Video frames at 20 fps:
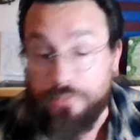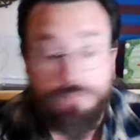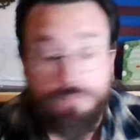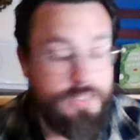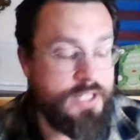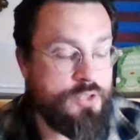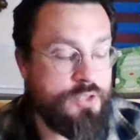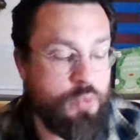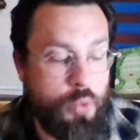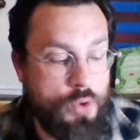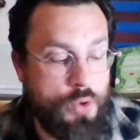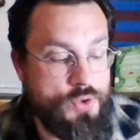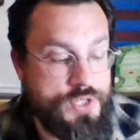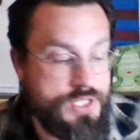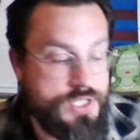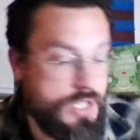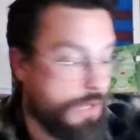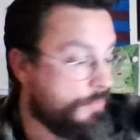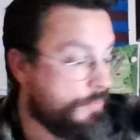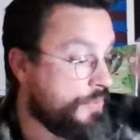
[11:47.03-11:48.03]
It's worth
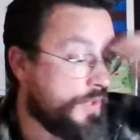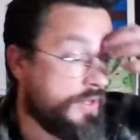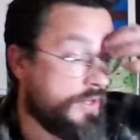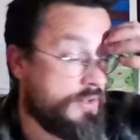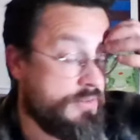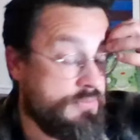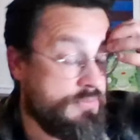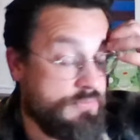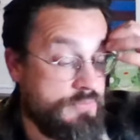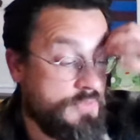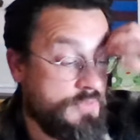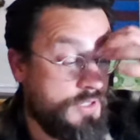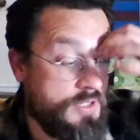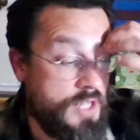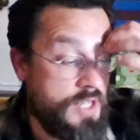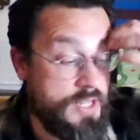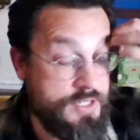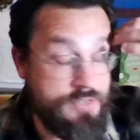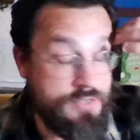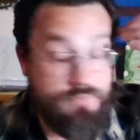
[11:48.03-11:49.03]
something,
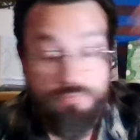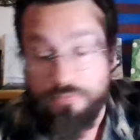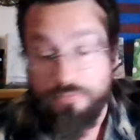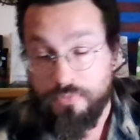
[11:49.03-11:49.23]
as